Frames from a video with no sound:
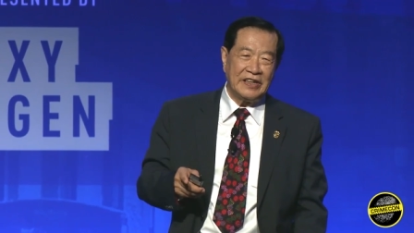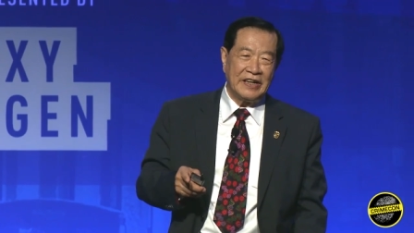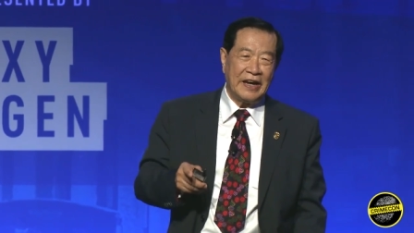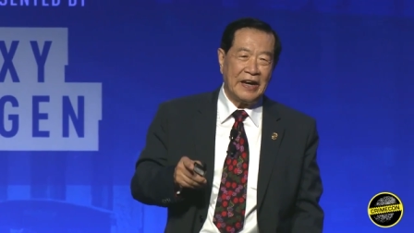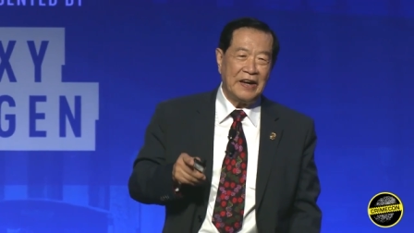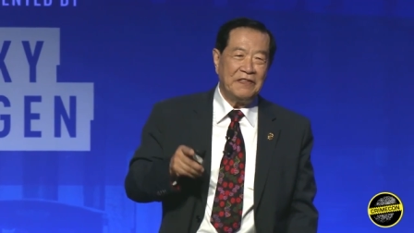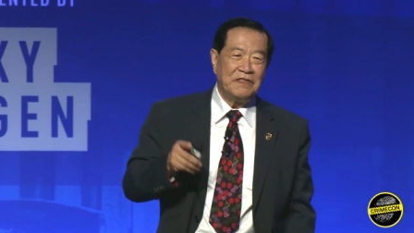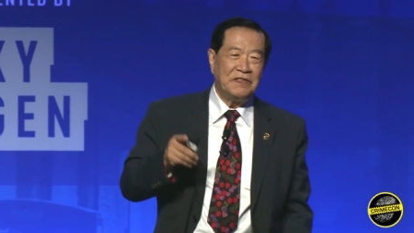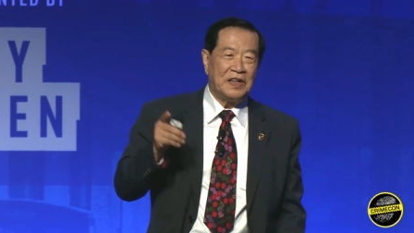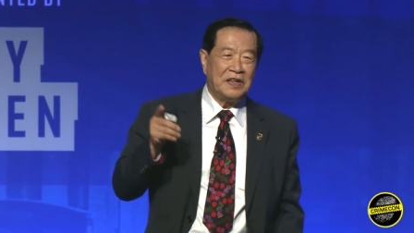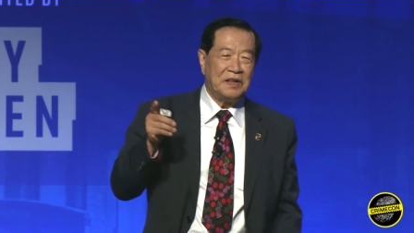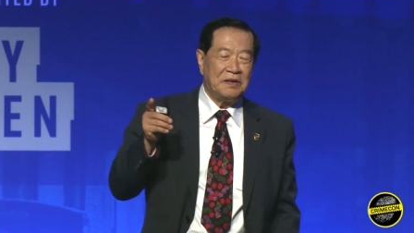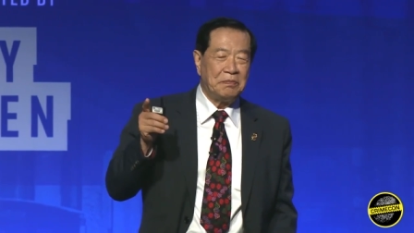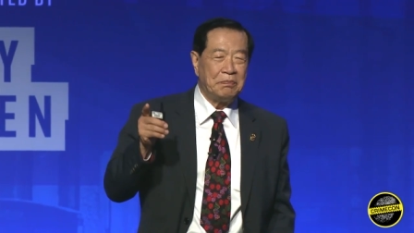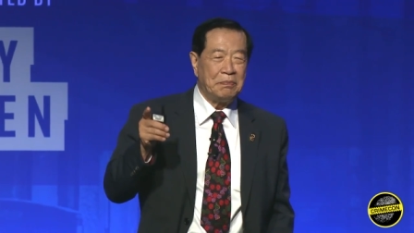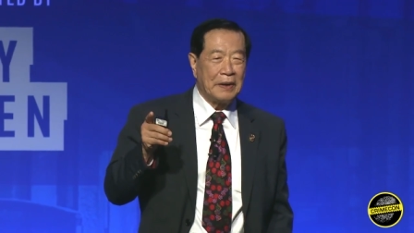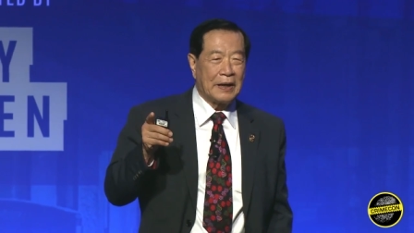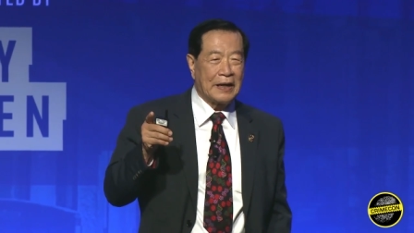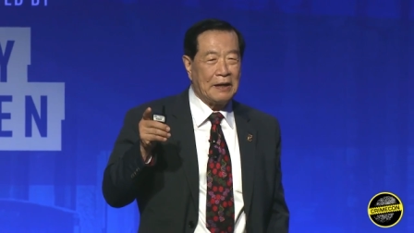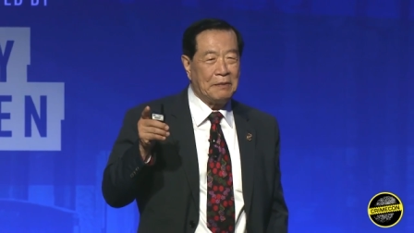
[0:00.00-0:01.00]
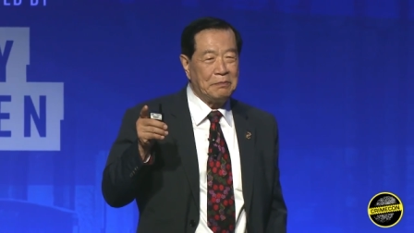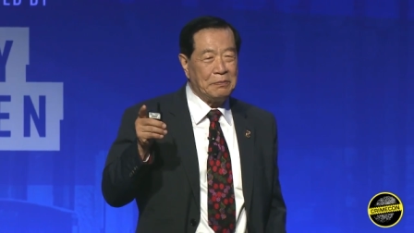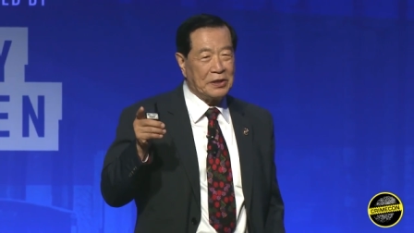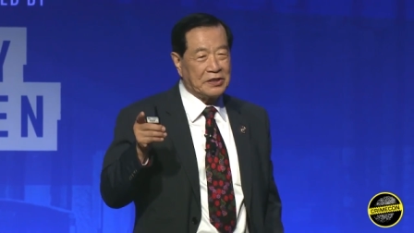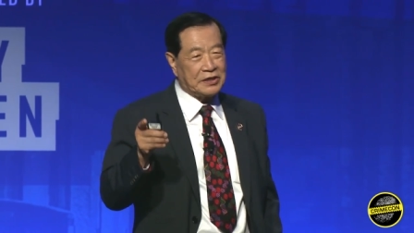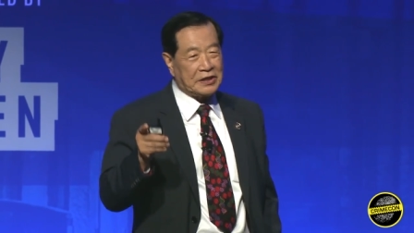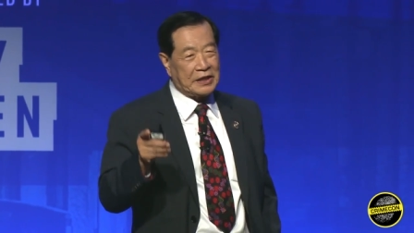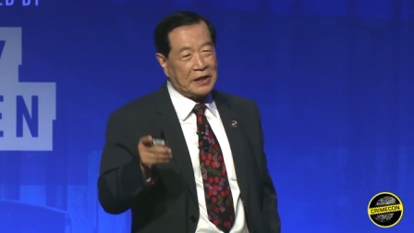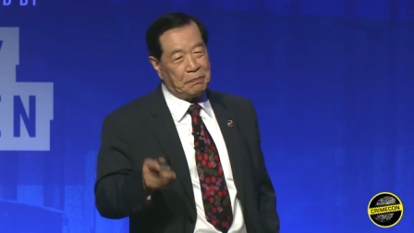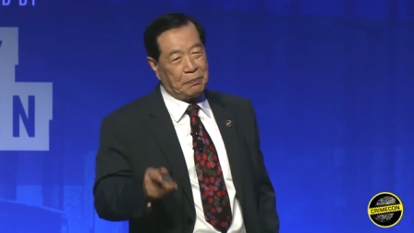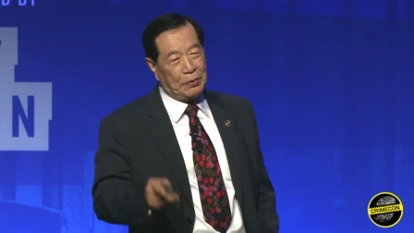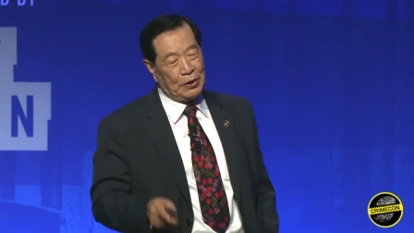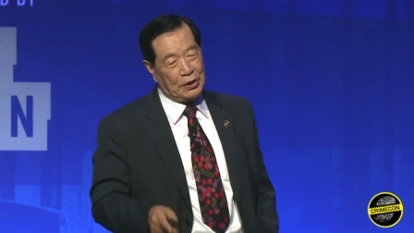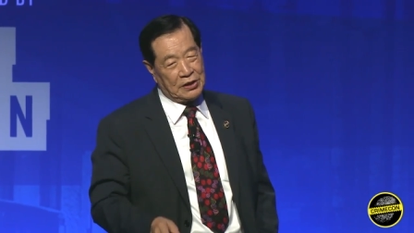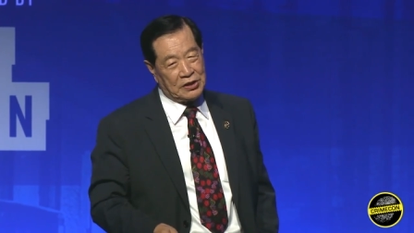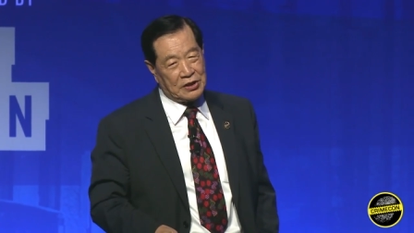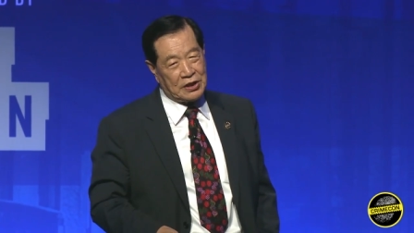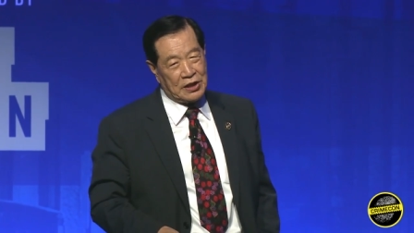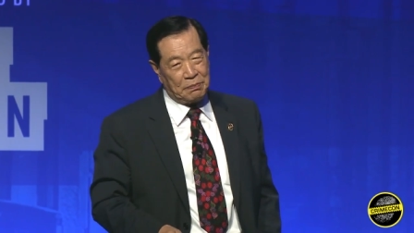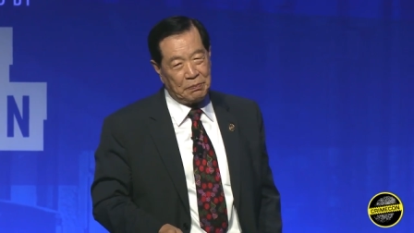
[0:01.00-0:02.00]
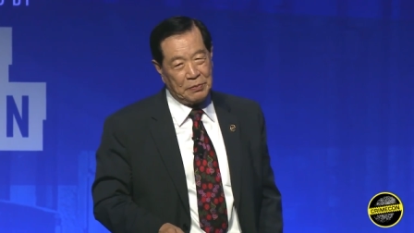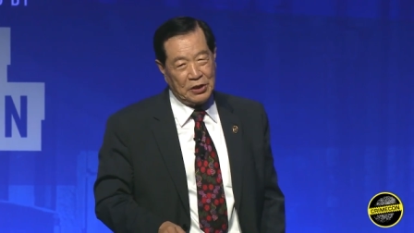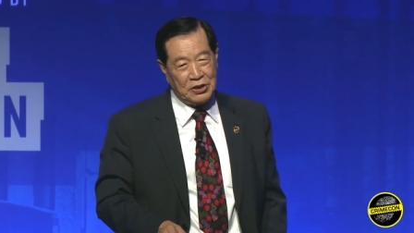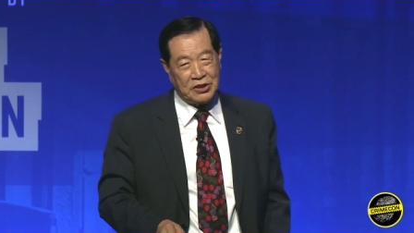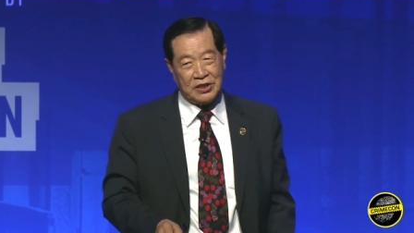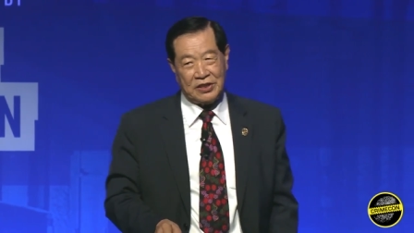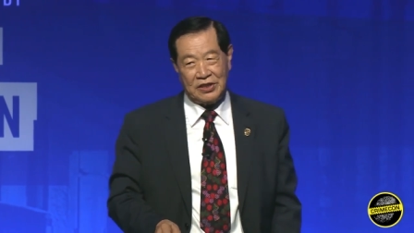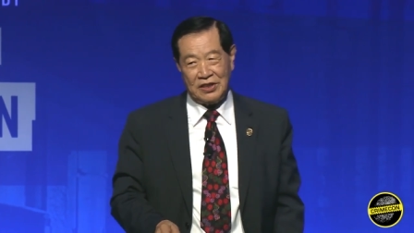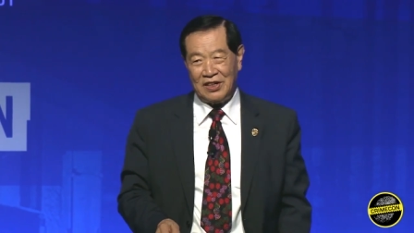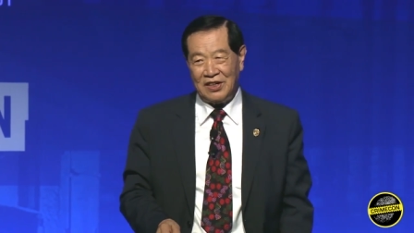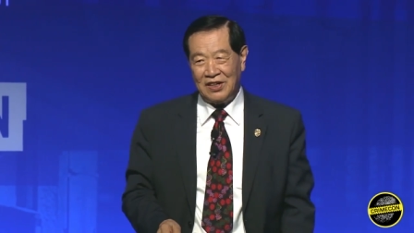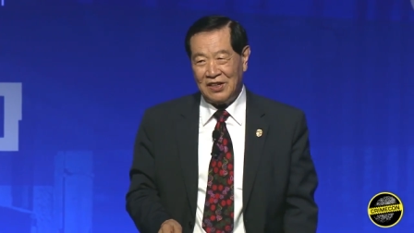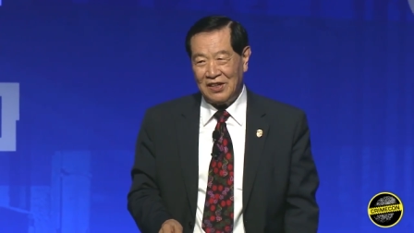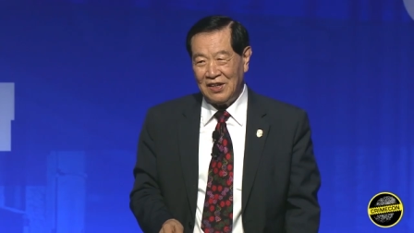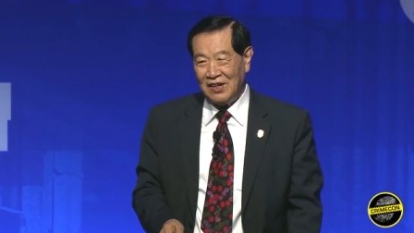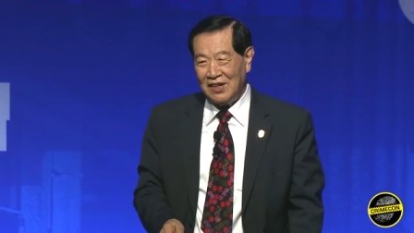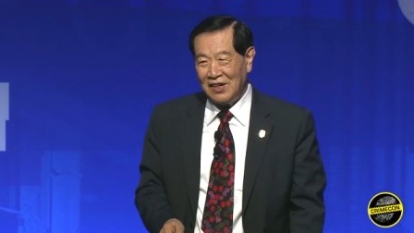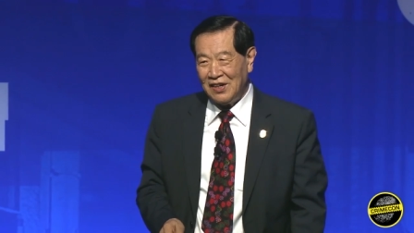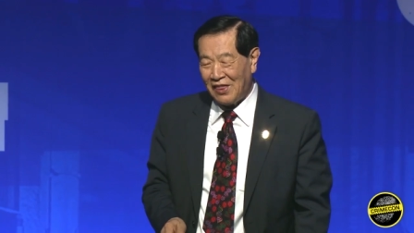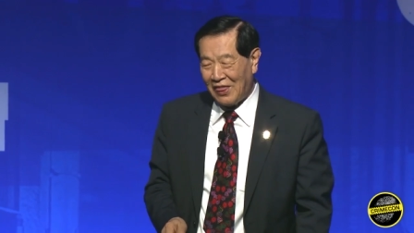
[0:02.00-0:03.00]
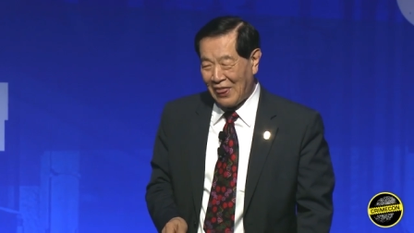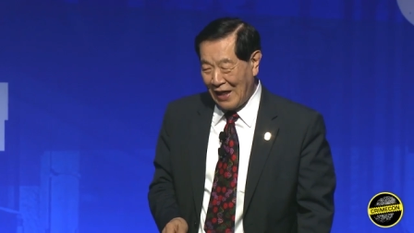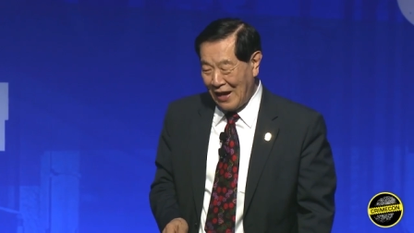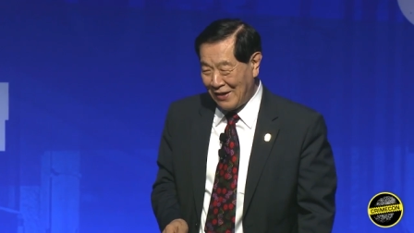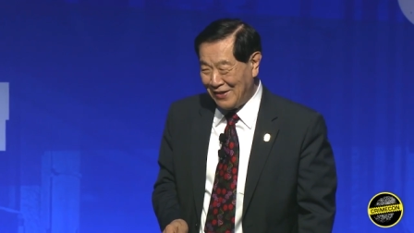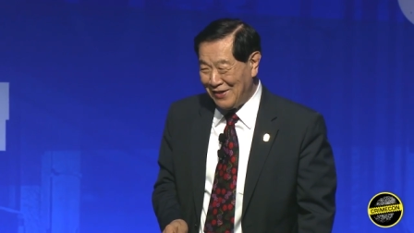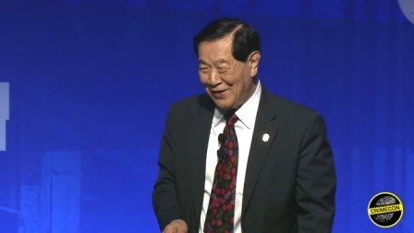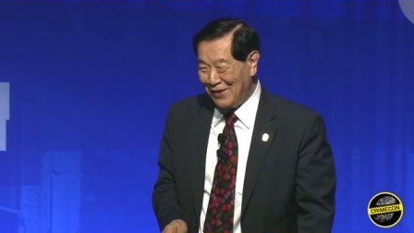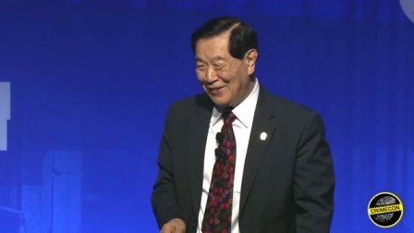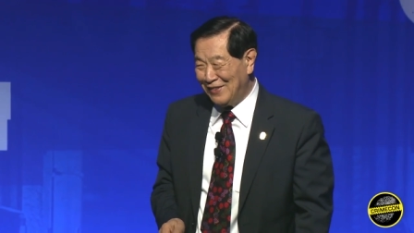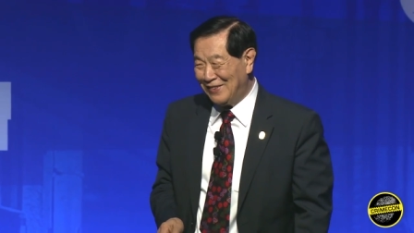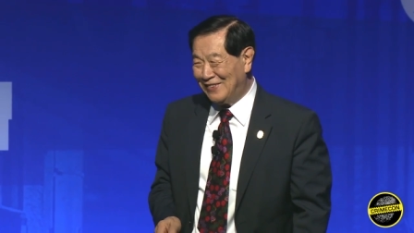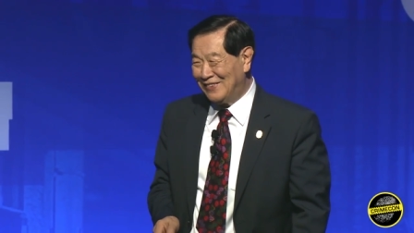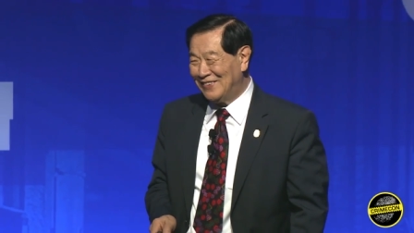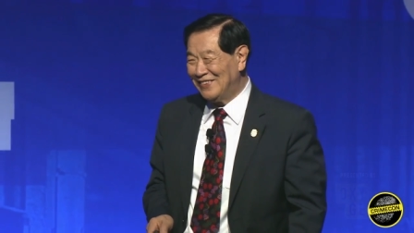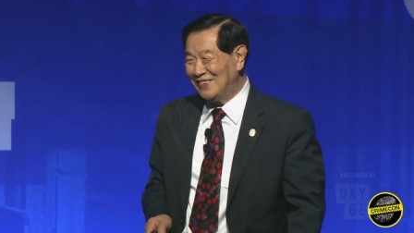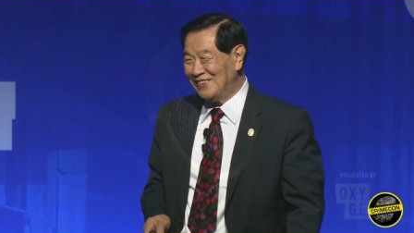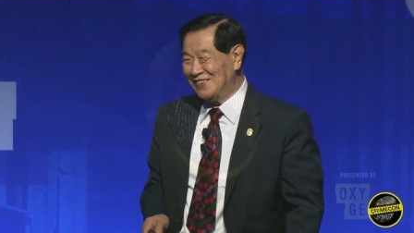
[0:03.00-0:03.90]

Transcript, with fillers: ever become a state police commissioner. Thank you.